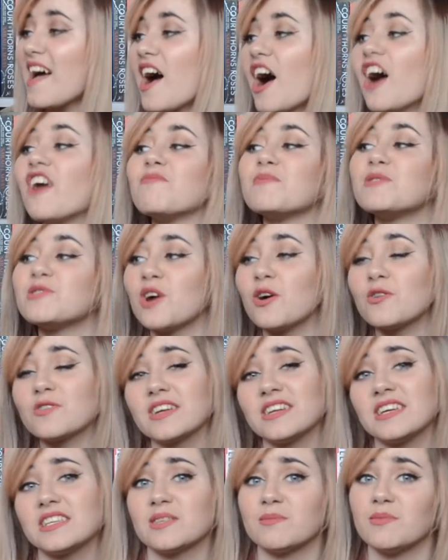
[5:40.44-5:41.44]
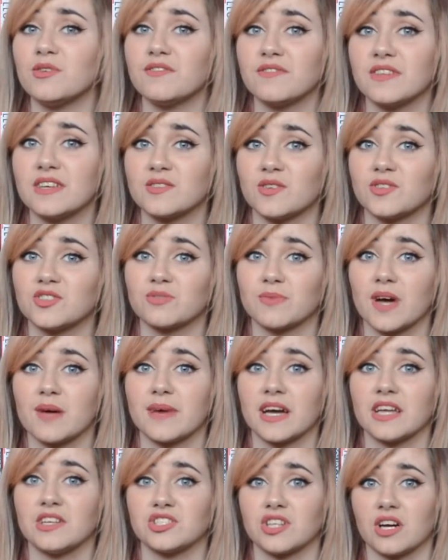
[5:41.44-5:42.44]
I've been told I need to move these onto my
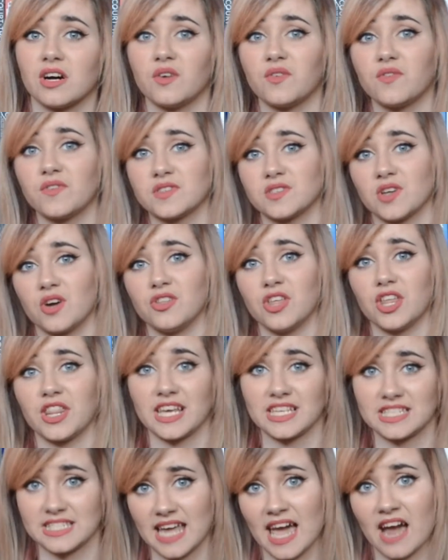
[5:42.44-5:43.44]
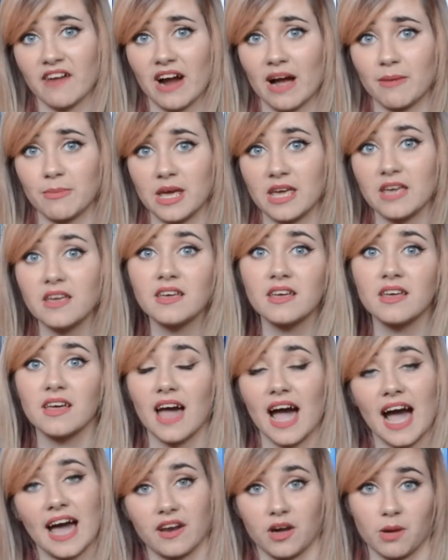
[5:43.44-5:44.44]
main shelf so that they stare at me
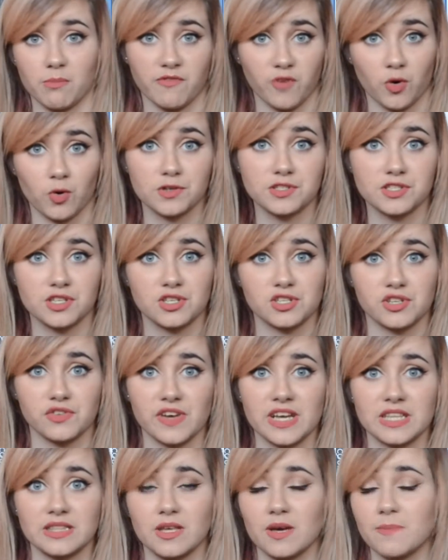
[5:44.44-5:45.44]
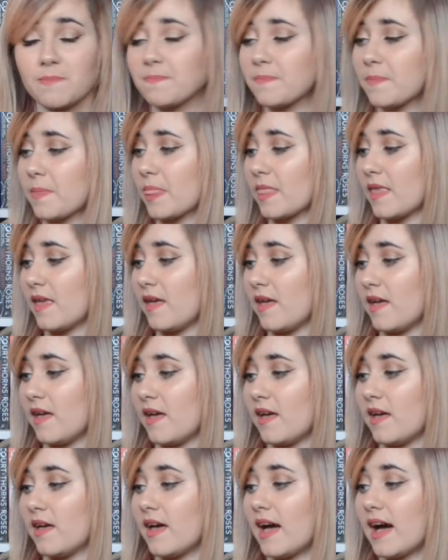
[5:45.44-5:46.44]
and I'm forced to read them,
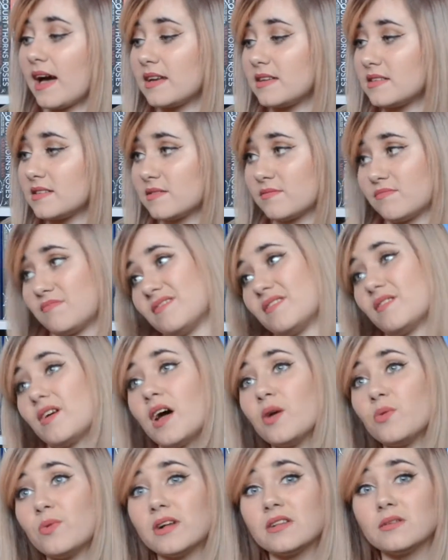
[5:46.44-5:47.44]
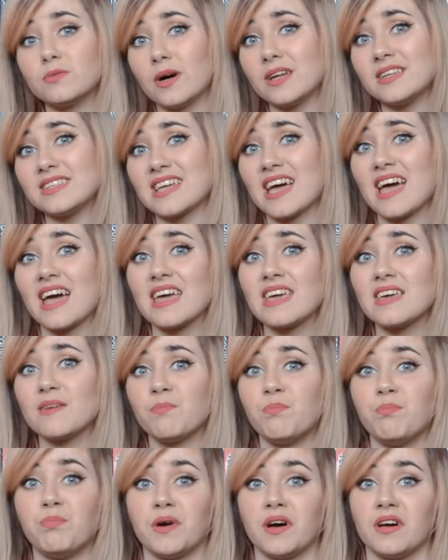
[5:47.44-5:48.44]
and I will one day,
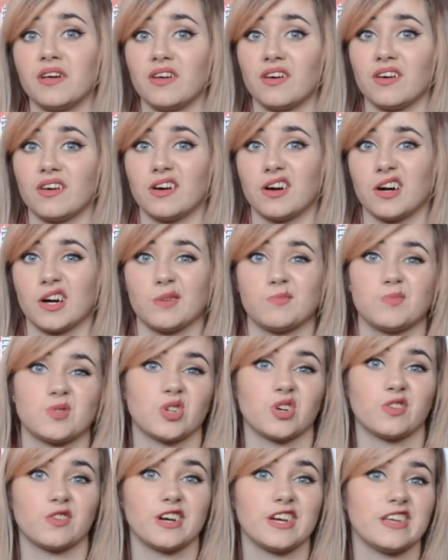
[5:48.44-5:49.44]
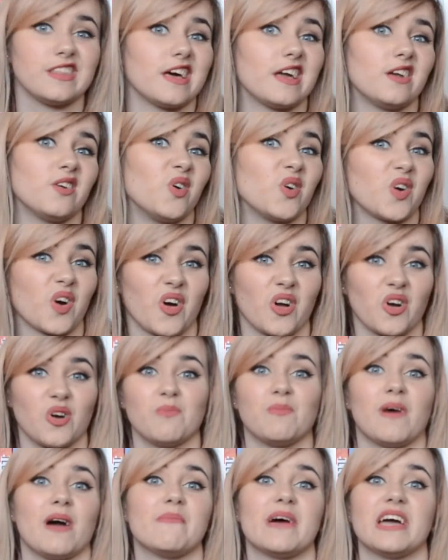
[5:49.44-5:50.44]
but I'm sorry, they're not going
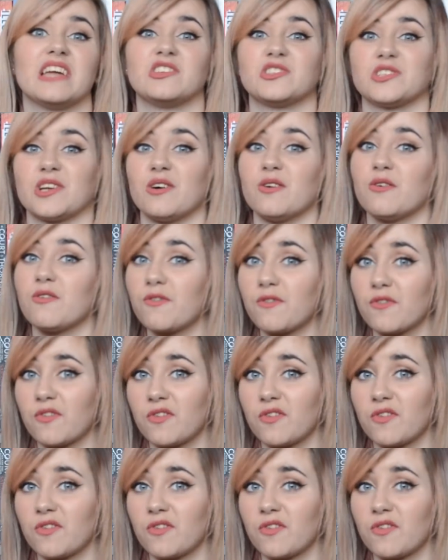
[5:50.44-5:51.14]
on my main shelf.